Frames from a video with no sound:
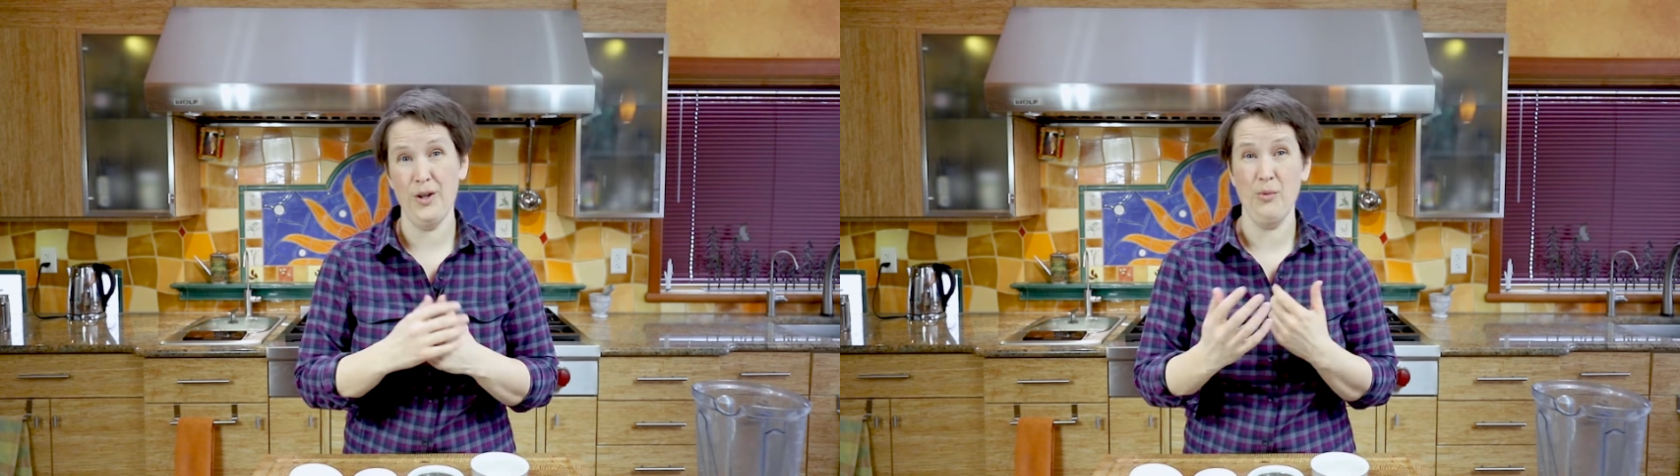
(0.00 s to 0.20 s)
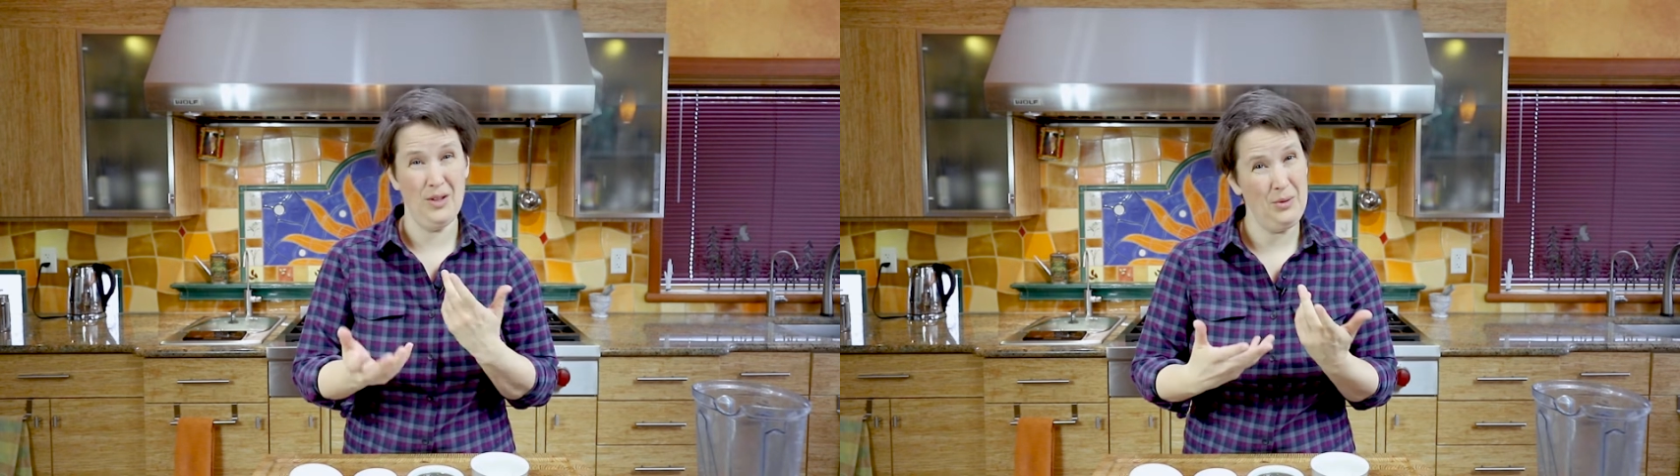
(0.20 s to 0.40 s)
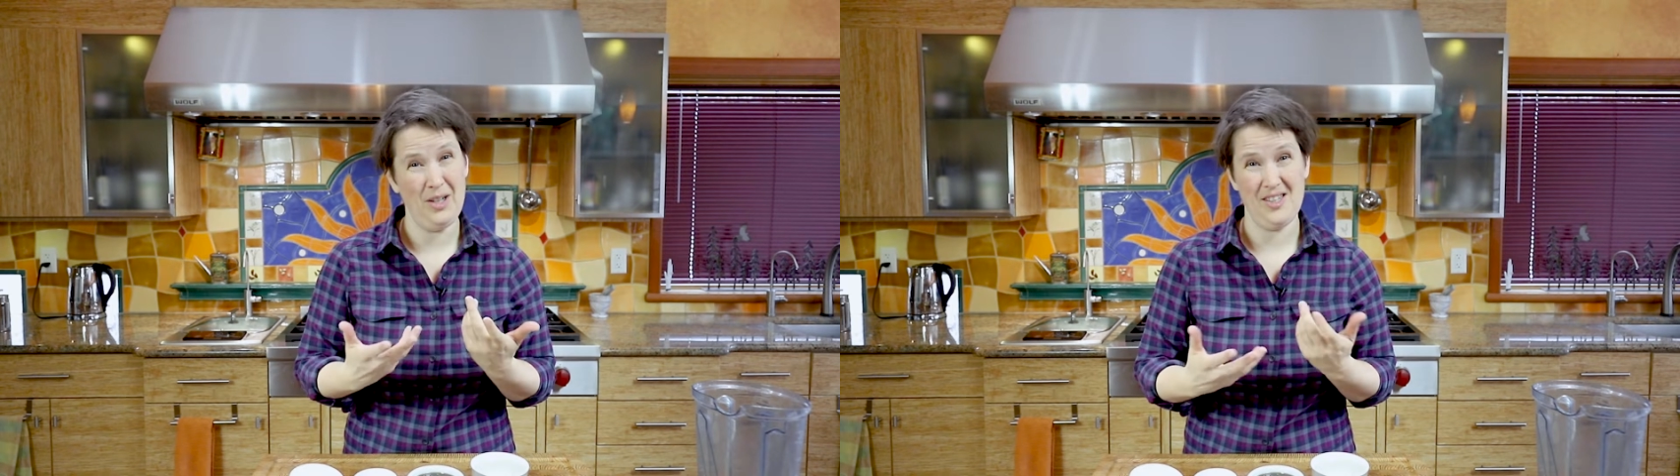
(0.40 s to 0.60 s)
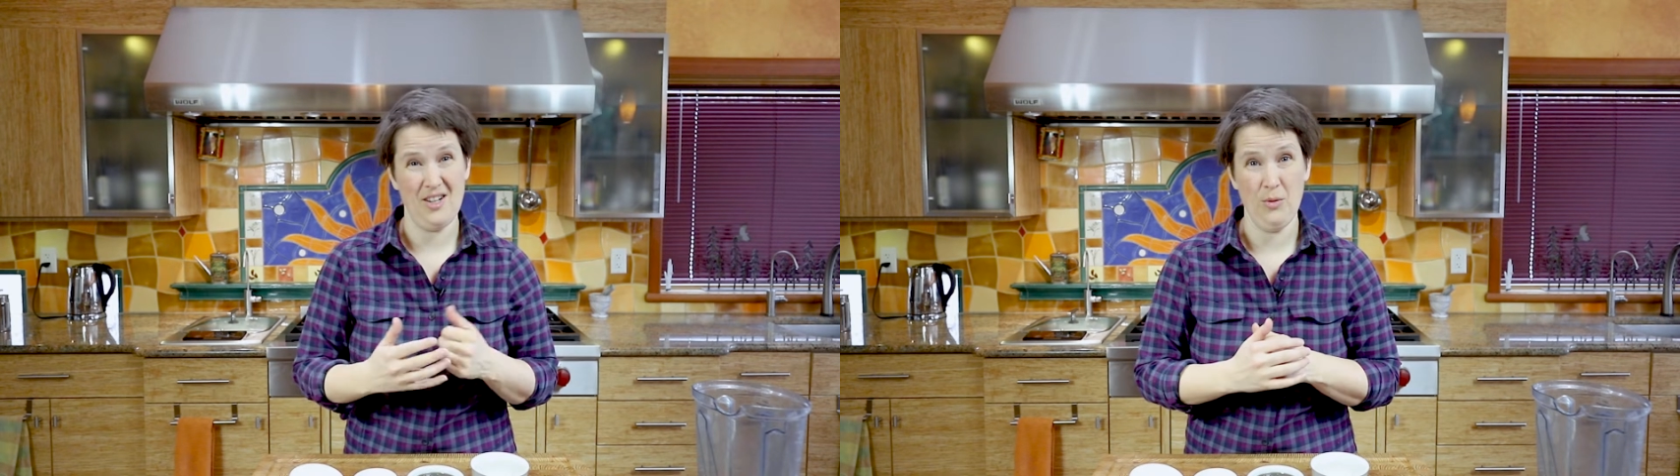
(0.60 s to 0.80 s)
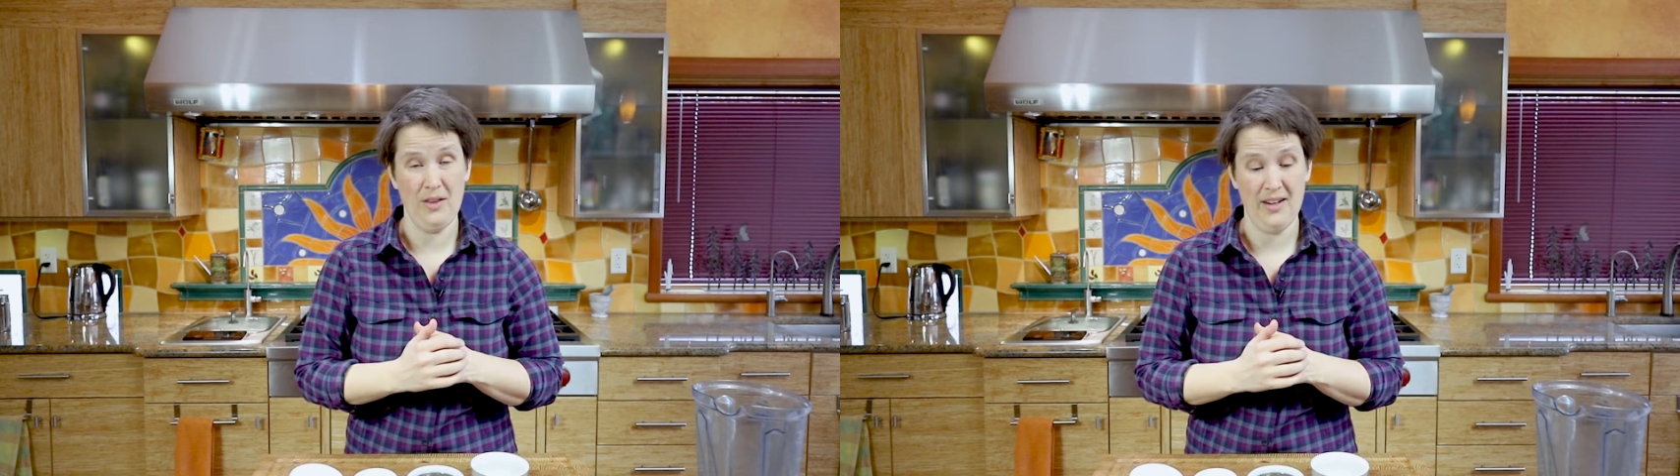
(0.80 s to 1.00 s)
you really want to
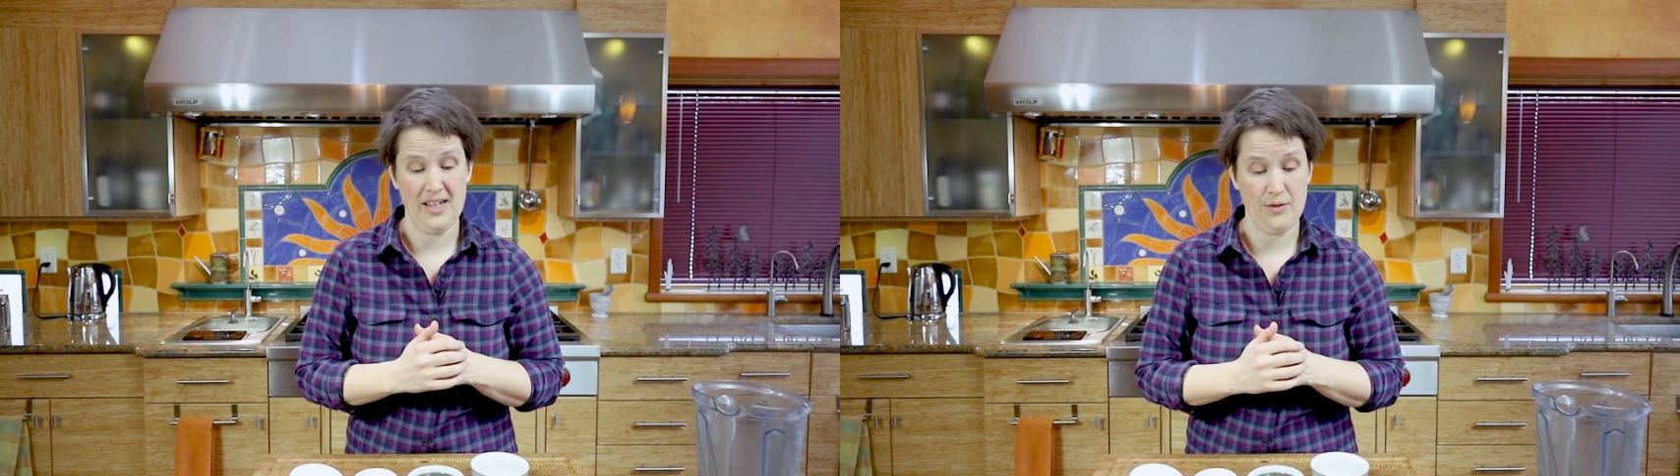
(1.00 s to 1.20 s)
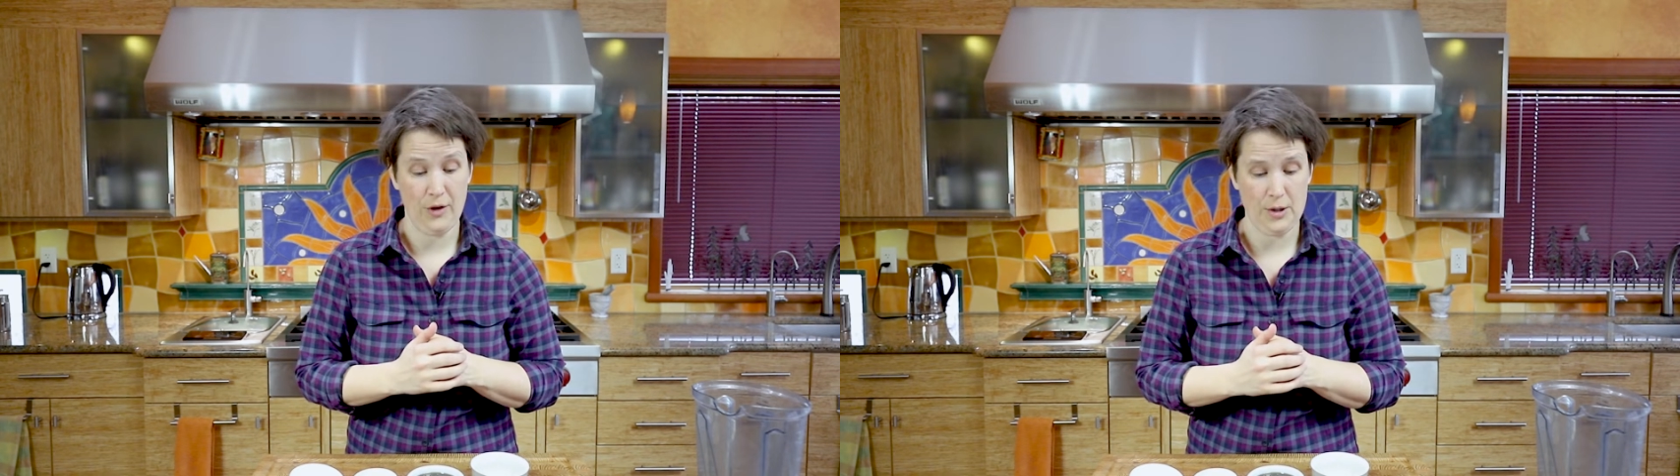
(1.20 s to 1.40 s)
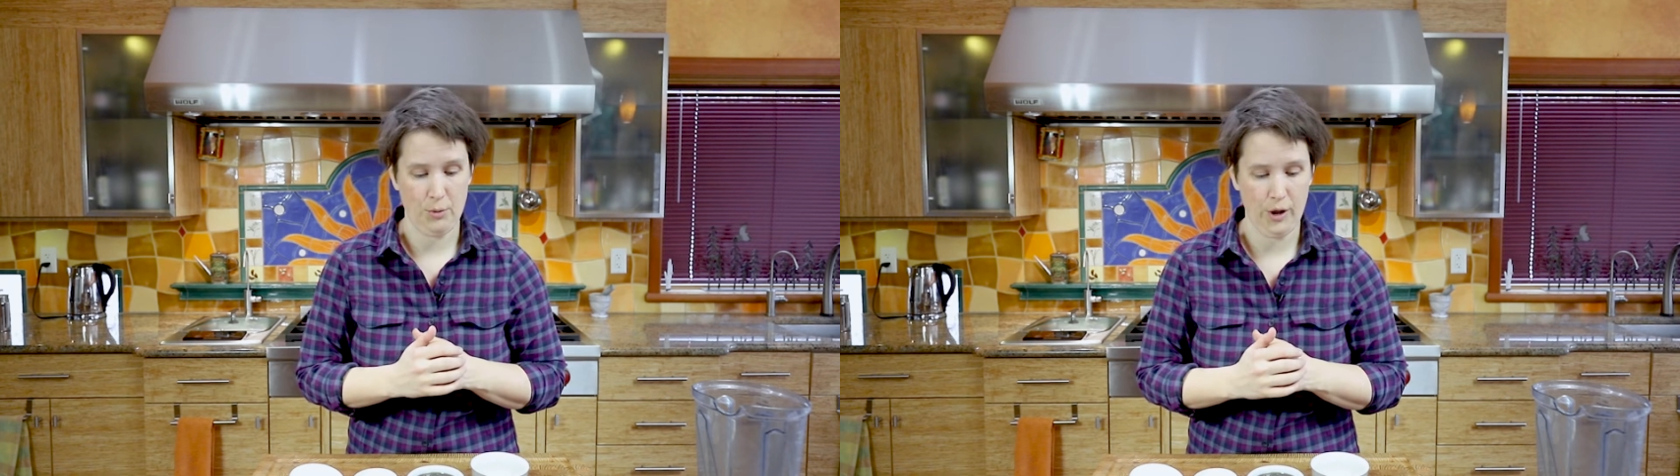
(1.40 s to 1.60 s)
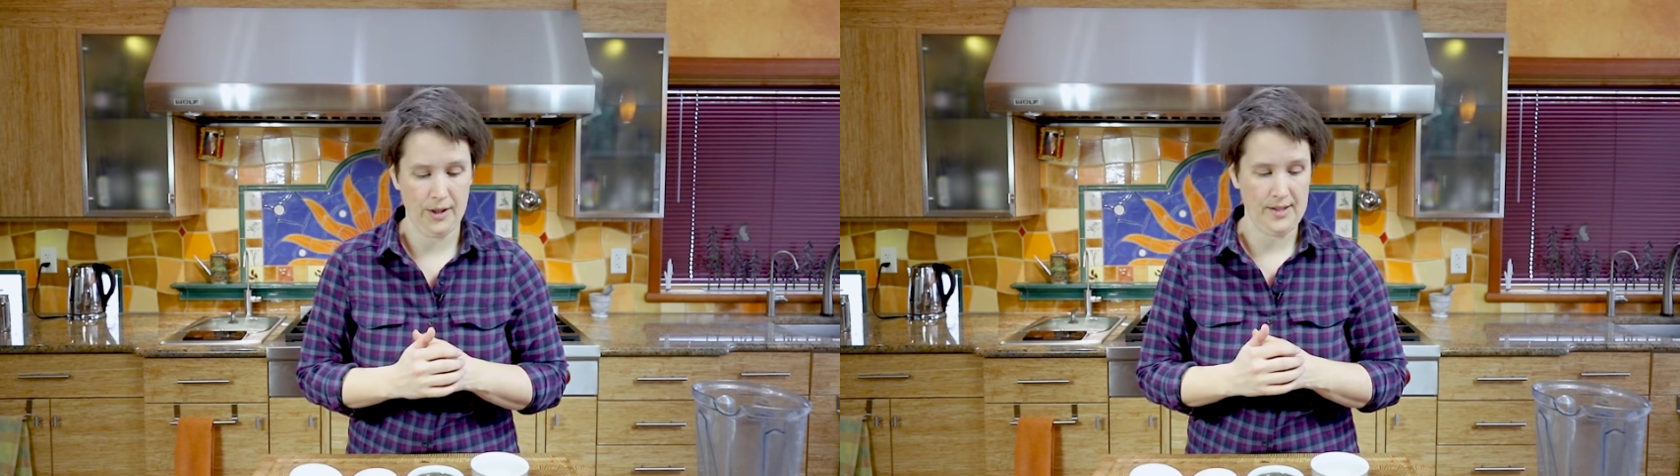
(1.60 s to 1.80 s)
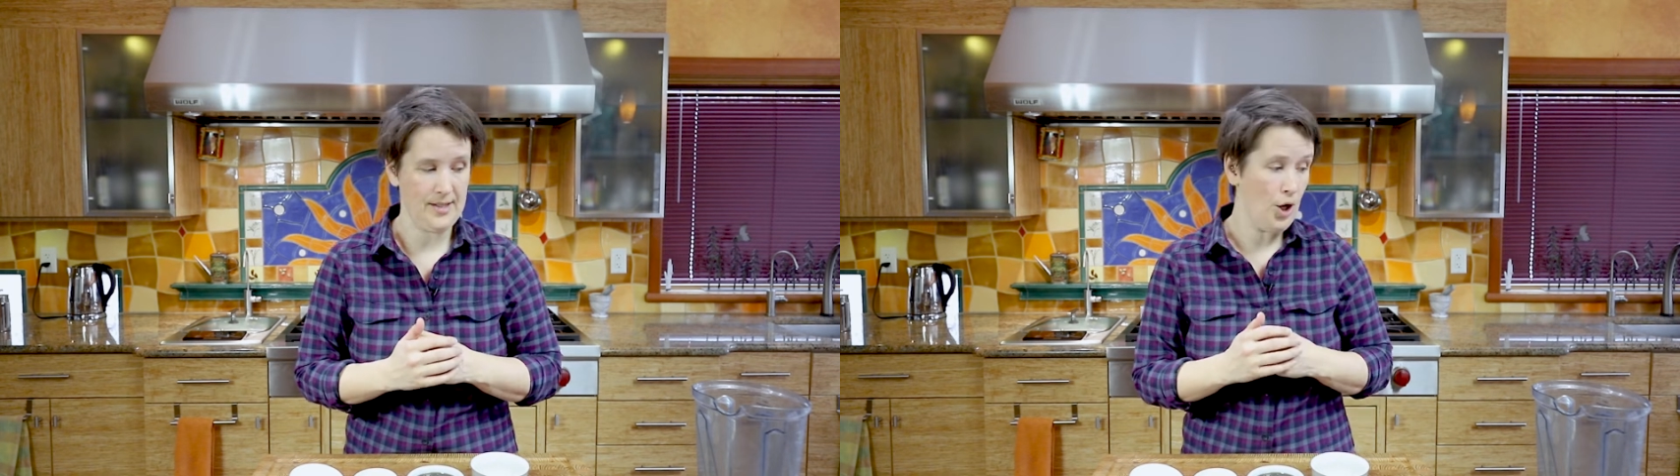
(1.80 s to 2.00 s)
start with a nice fresh
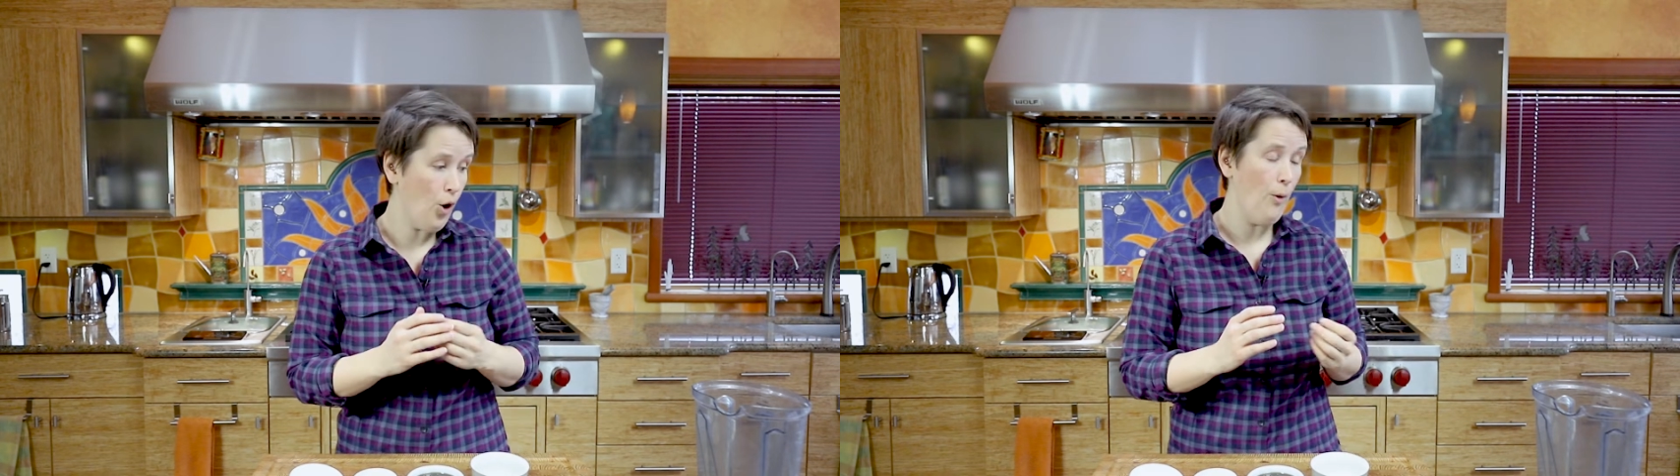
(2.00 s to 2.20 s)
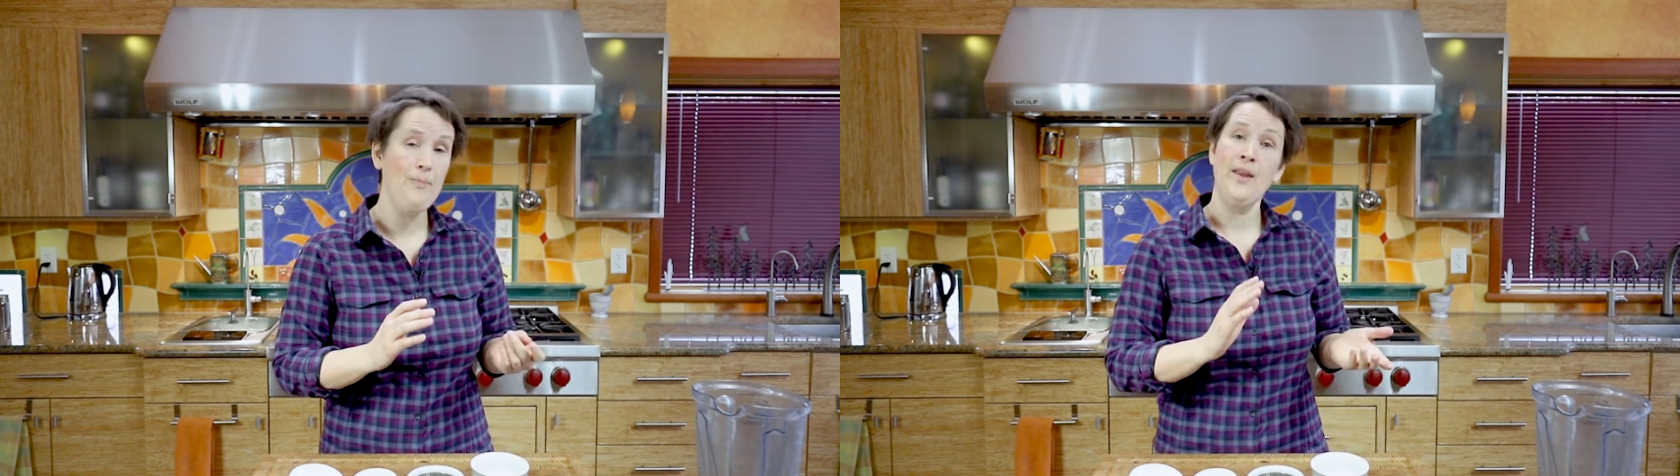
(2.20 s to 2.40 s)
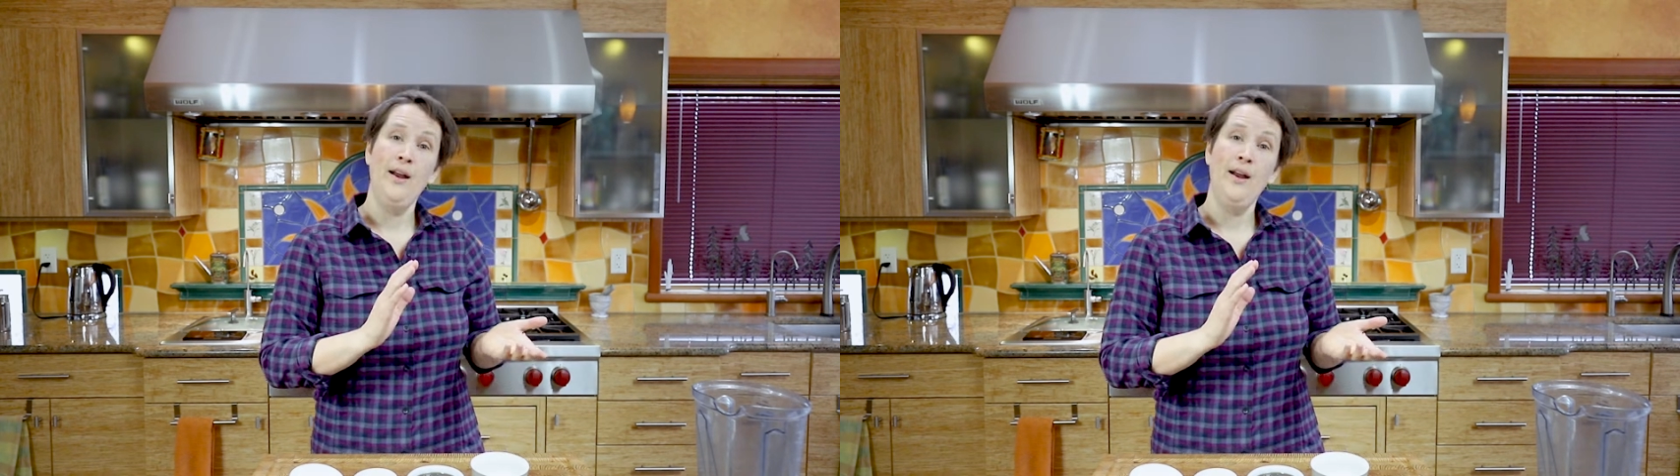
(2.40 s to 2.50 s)
product. So